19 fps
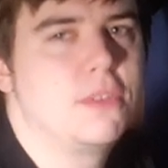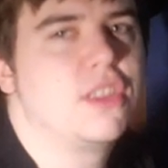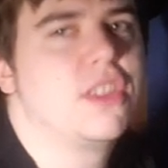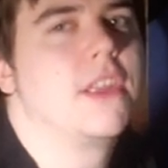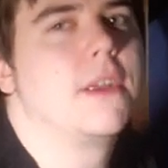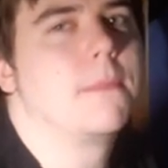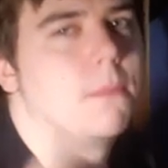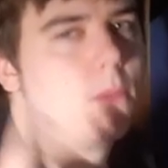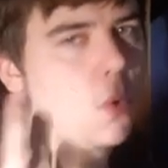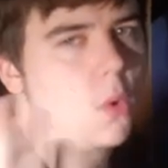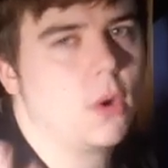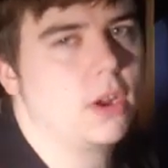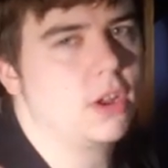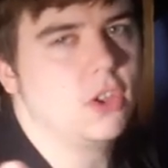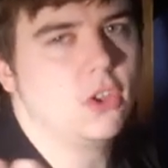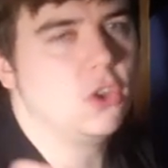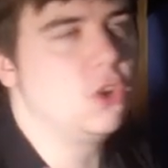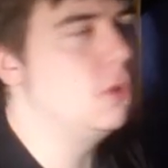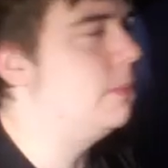They're more
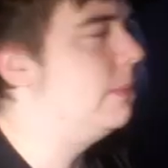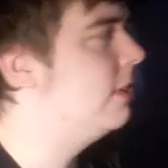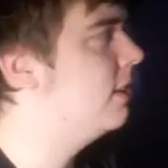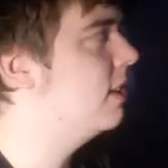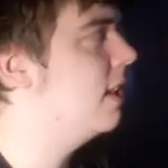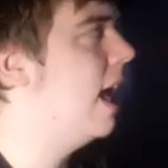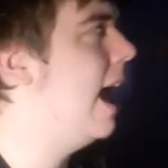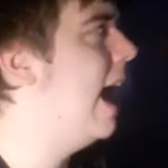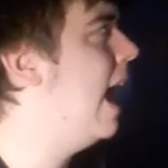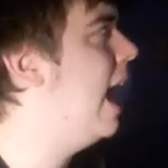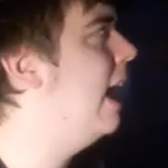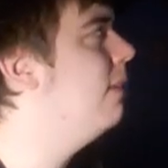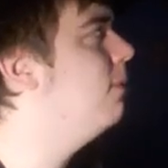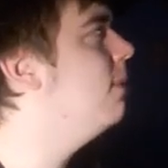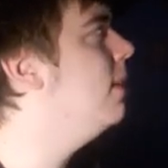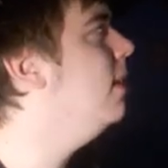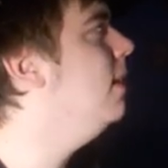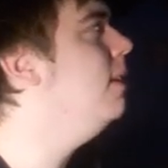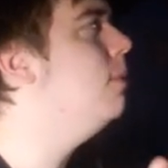goobs. I, I
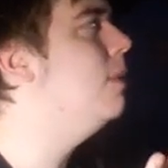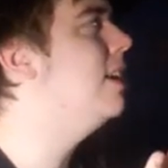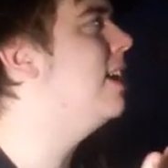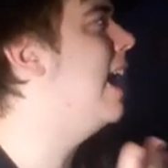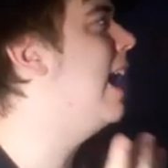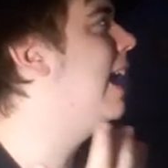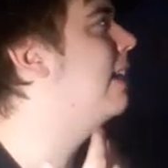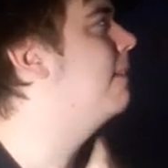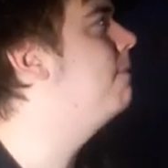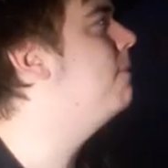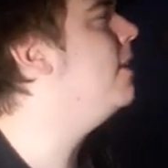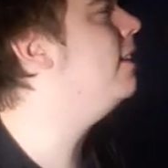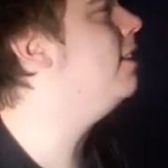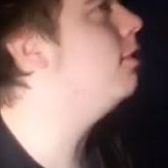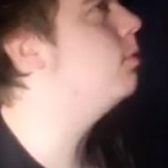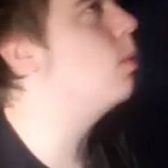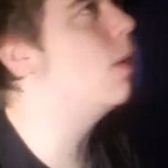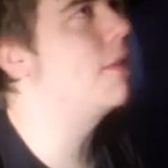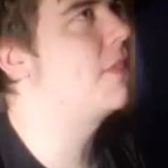really wish... I, this
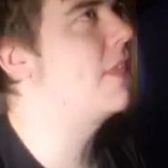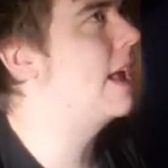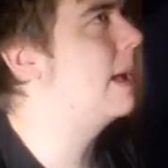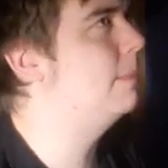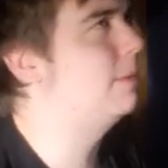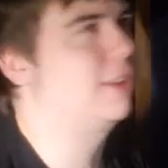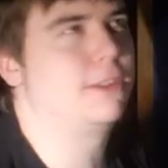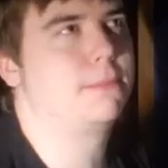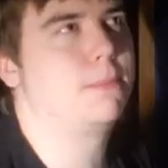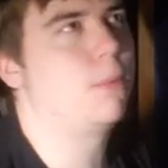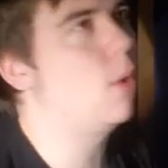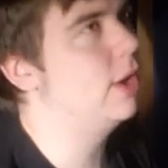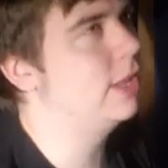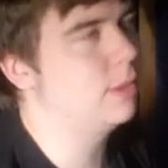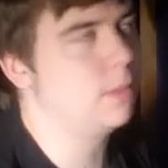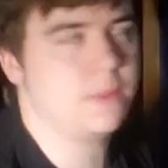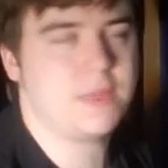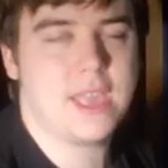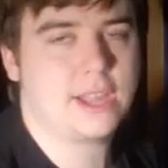is one thing I'm
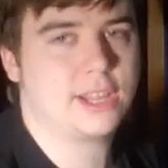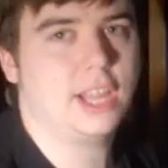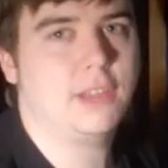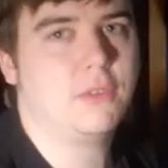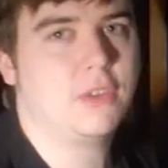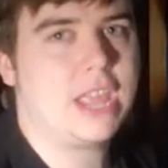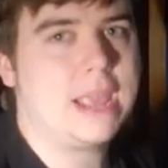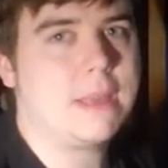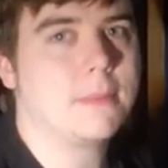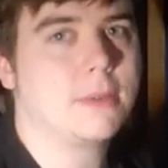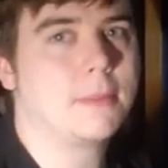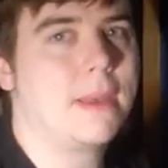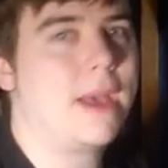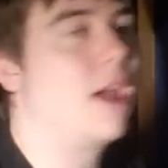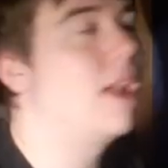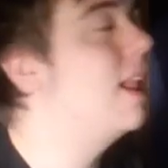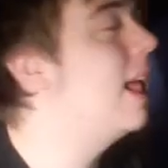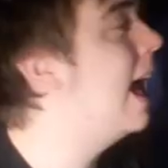disappointed with Next Level Games about.